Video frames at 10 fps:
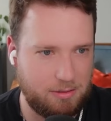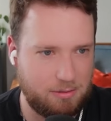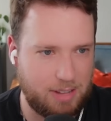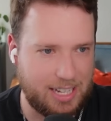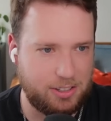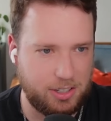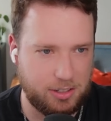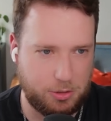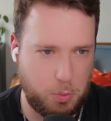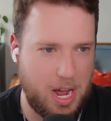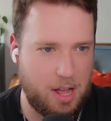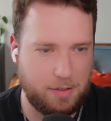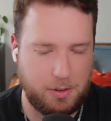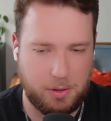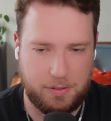last year as well,
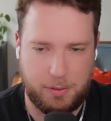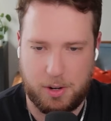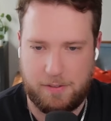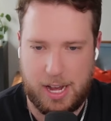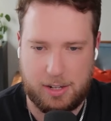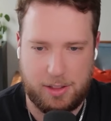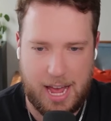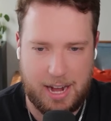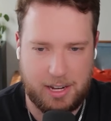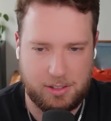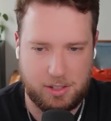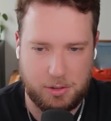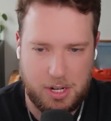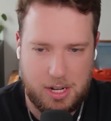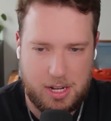if you want to factor that in.
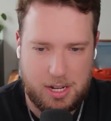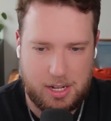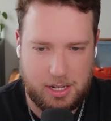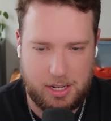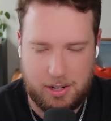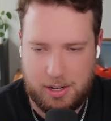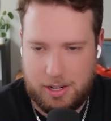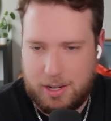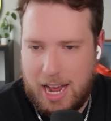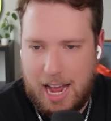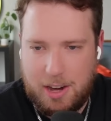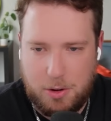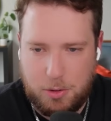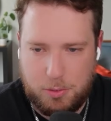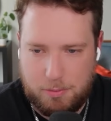So a guy
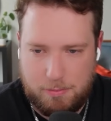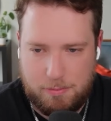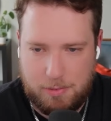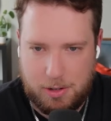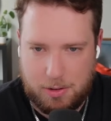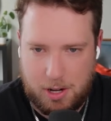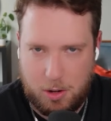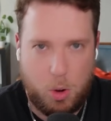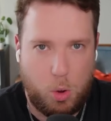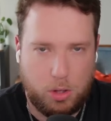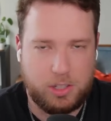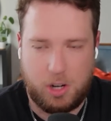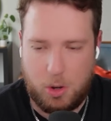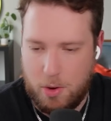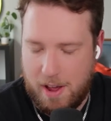who can hold his
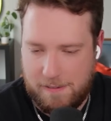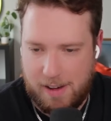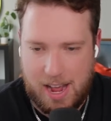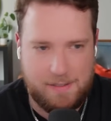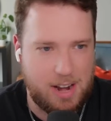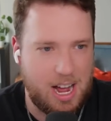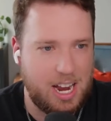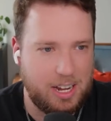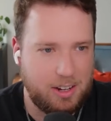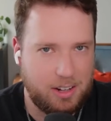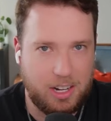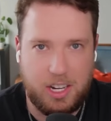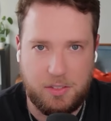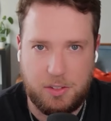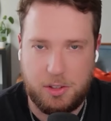own at 5'9", can
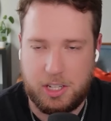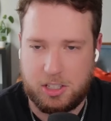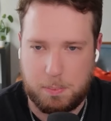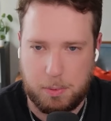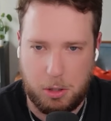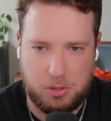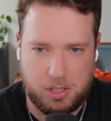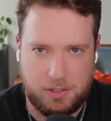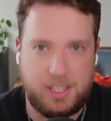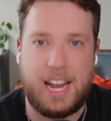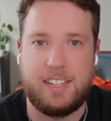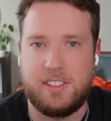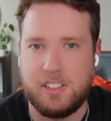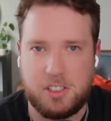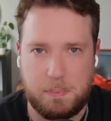give you the explosives,
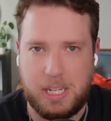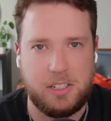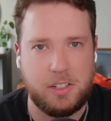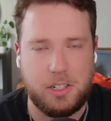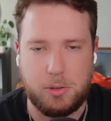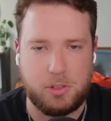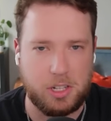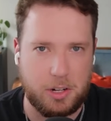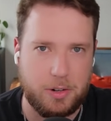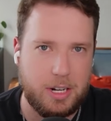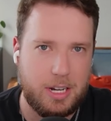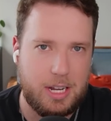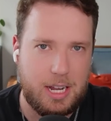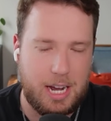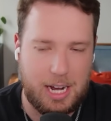has the speed to do so.
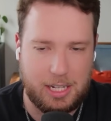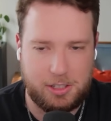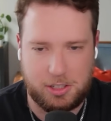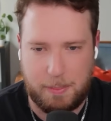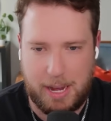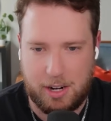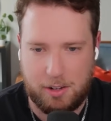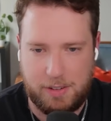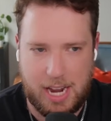It's just a matter of,